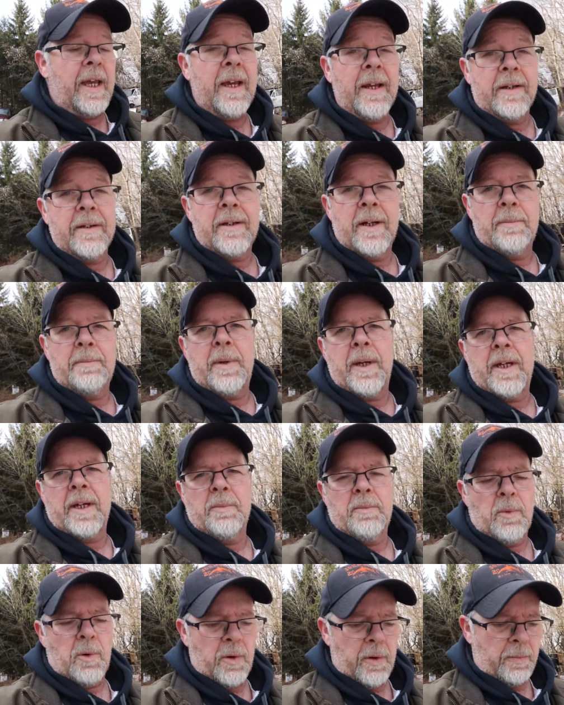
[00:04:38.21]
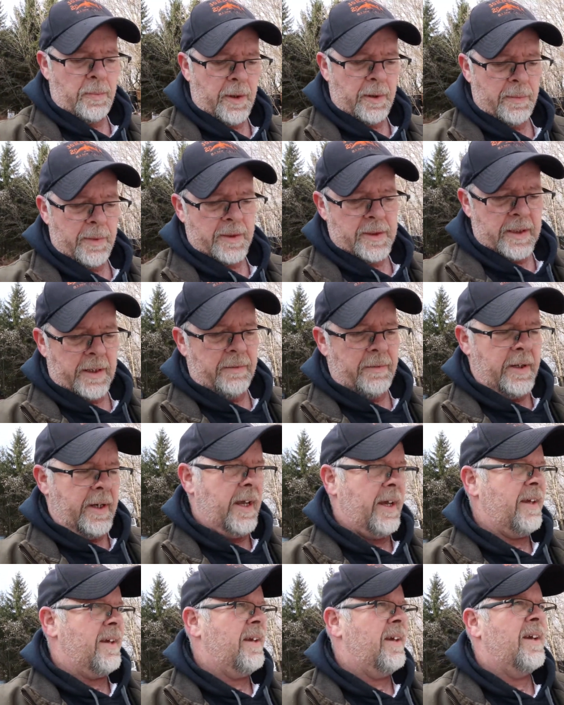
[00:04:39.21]
And I'm making more pretty much every
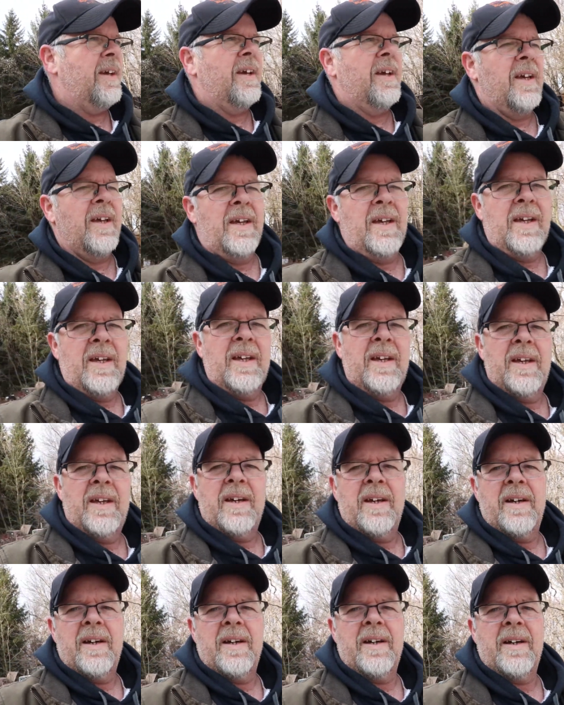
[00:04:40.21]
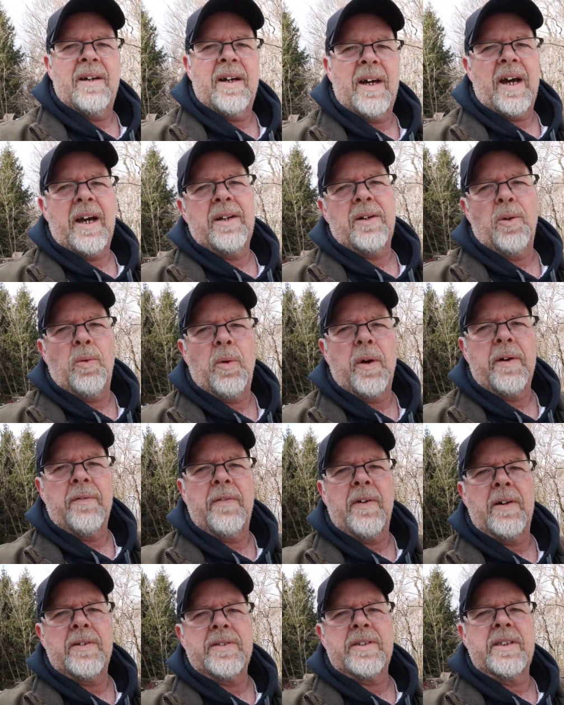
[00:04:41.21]
day. Uh, I know
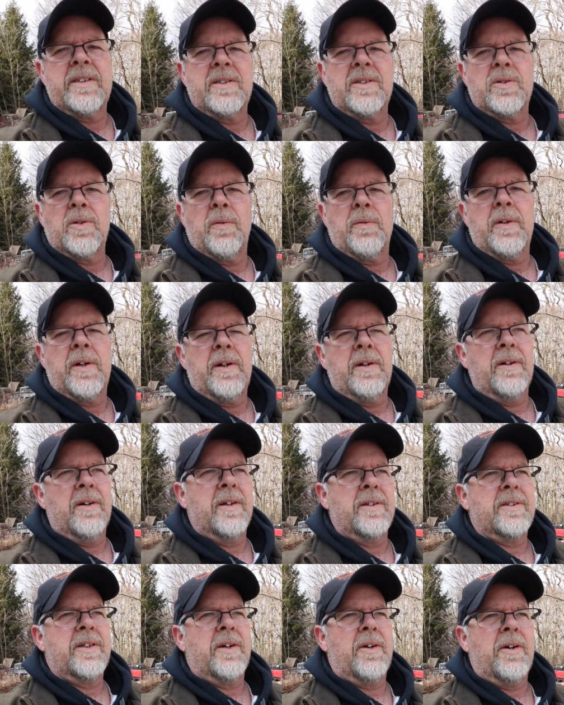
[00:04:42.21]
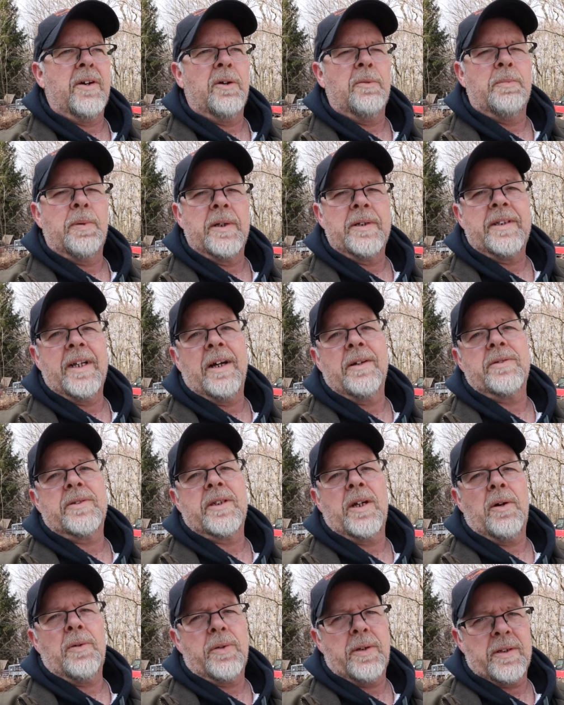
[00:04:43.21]
waterfowl season's over here in Ontario, but down
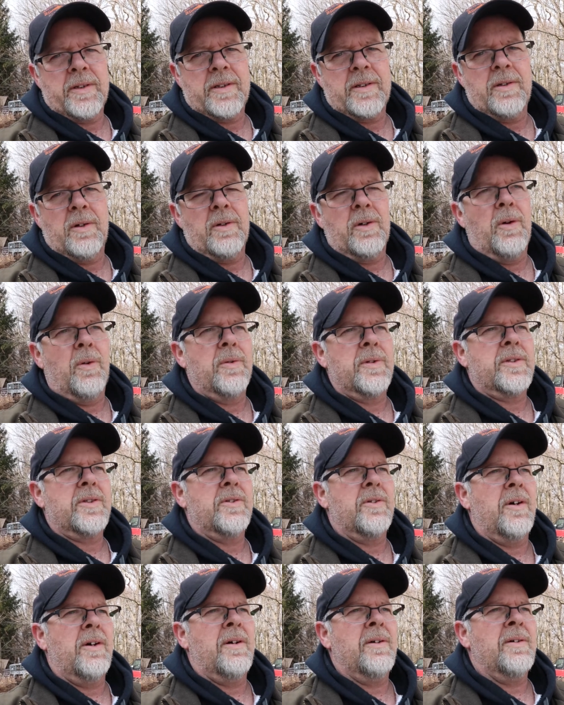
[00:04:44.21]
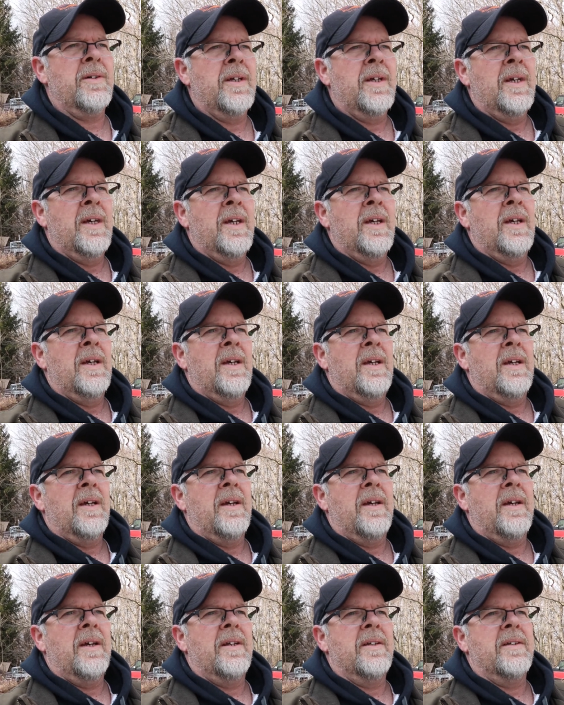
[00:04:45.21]
south it's still going strong,
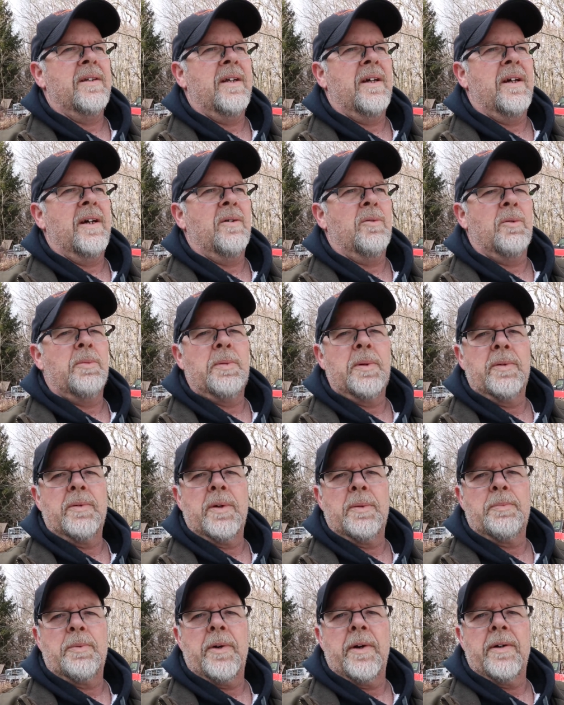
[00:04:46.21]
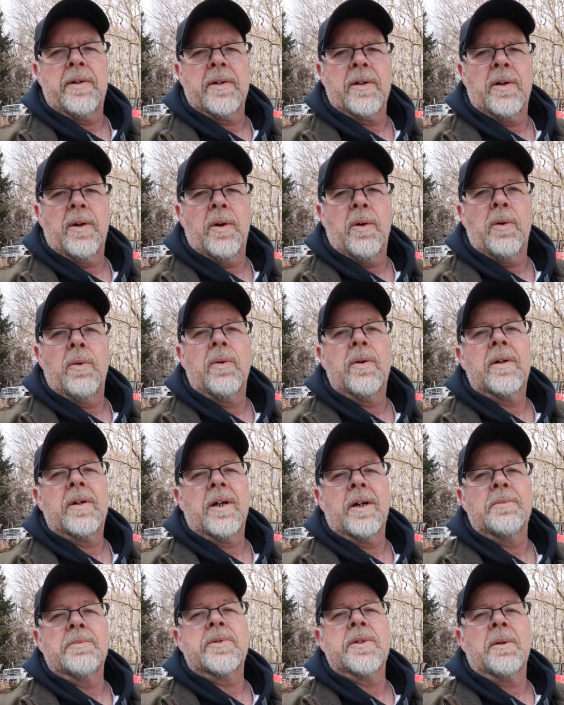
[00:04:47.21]
and uh, we'll be rip raring to go
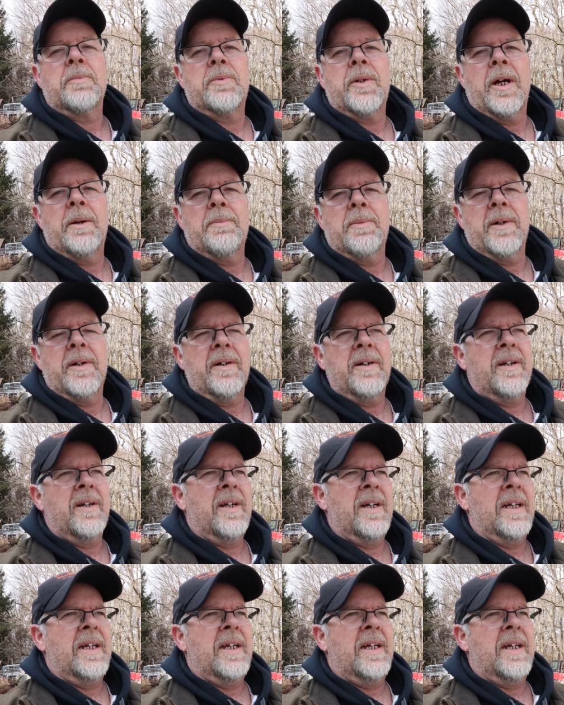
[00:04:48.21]
come September